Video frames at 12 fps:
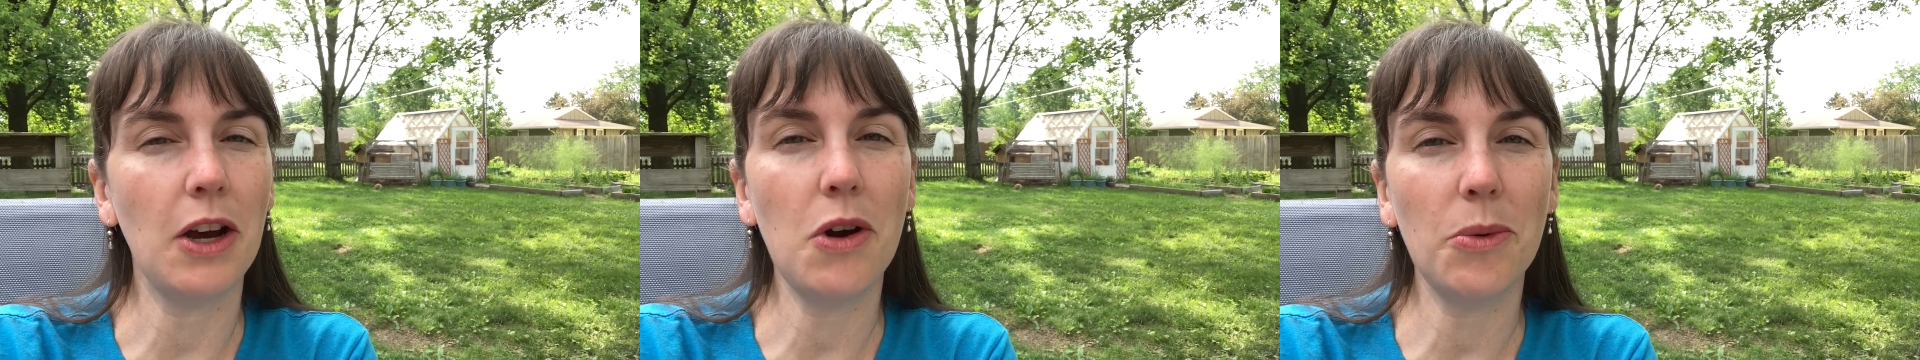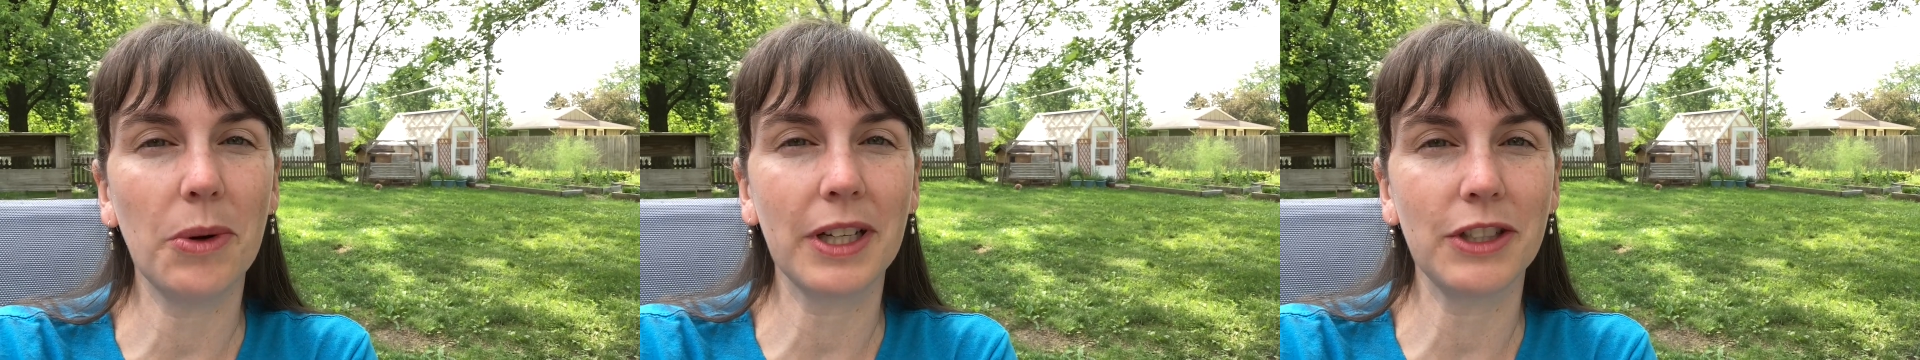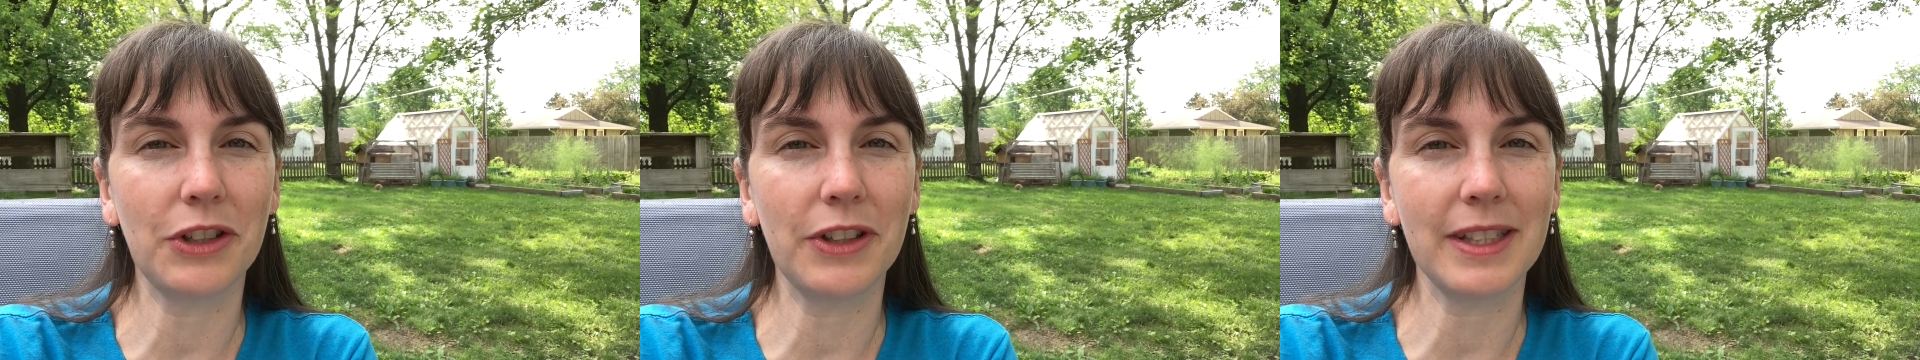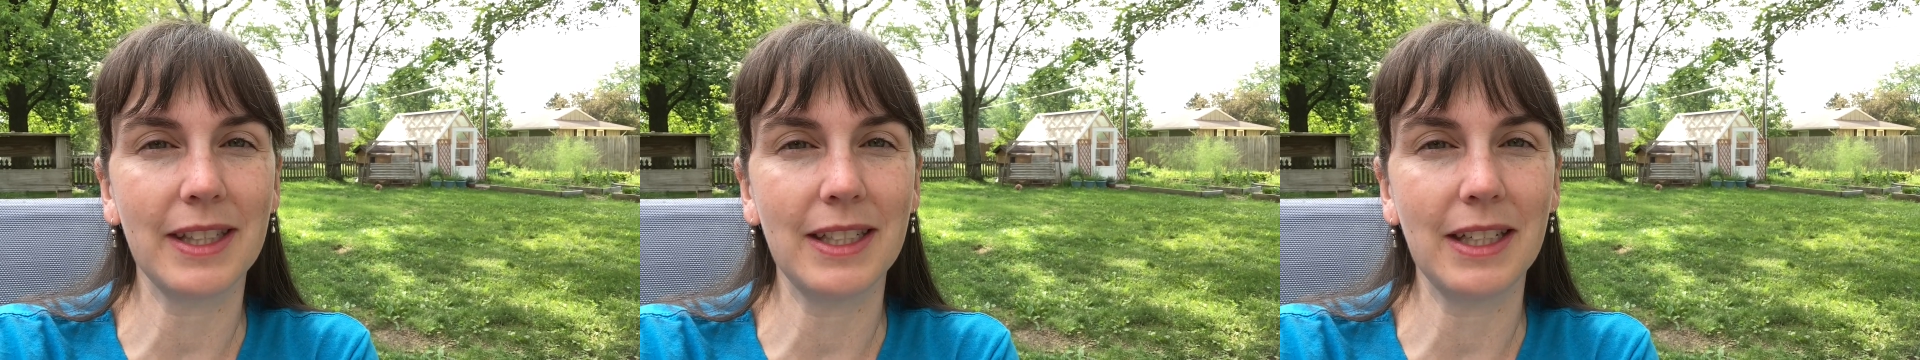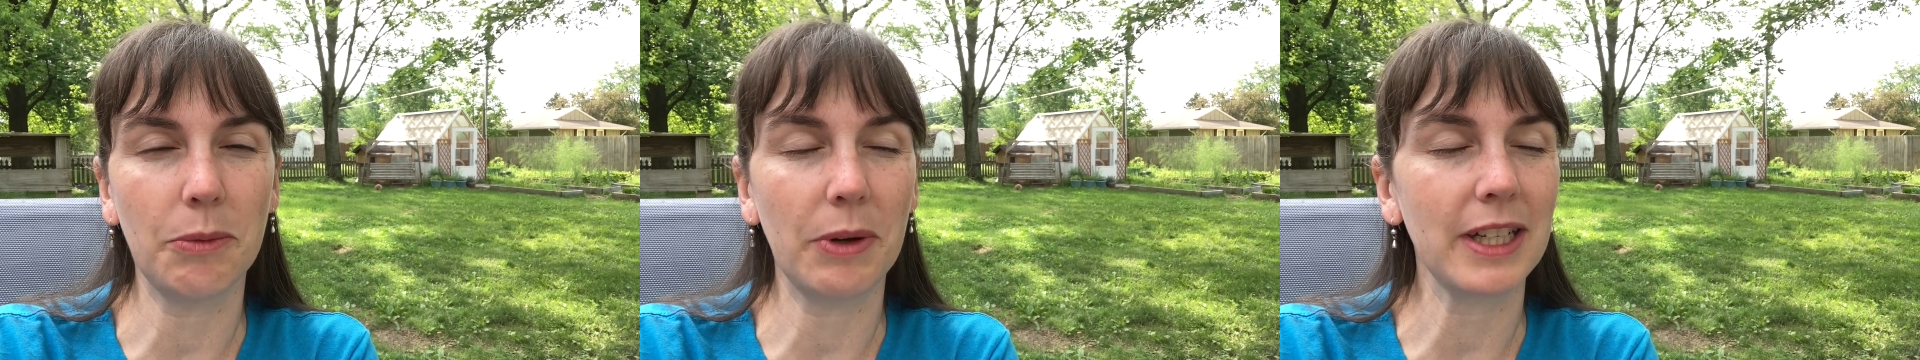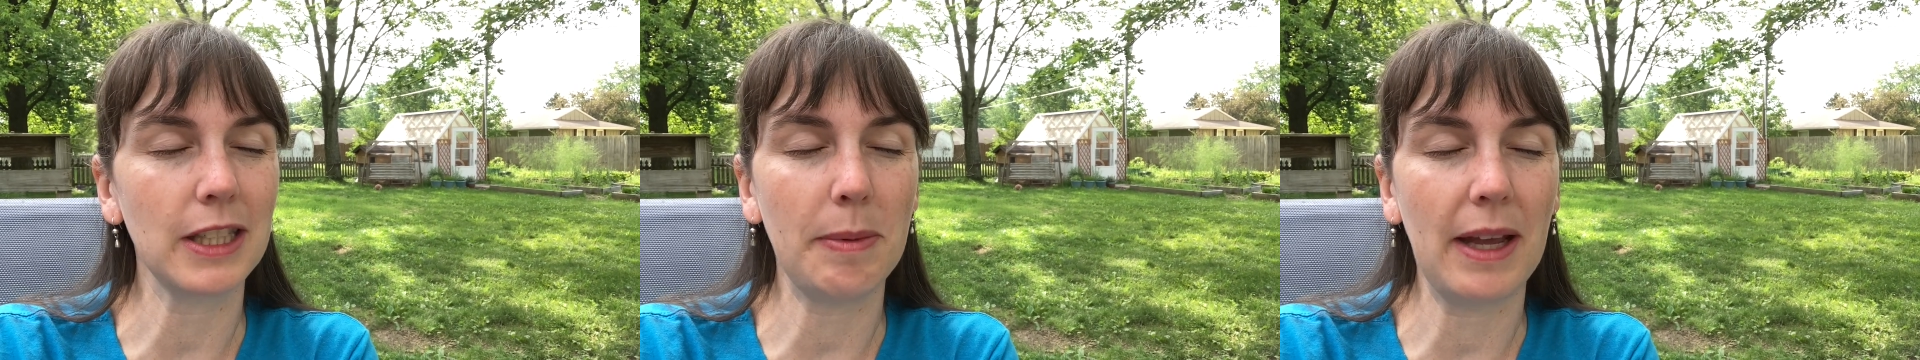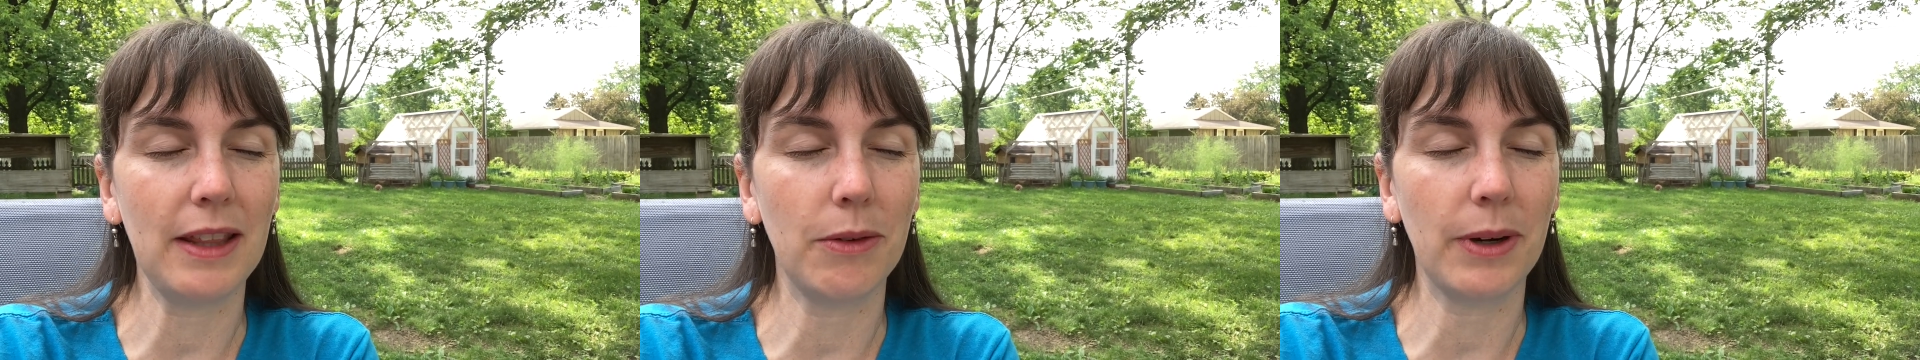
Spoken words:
oh, we're gonna turn this we're gonna expand the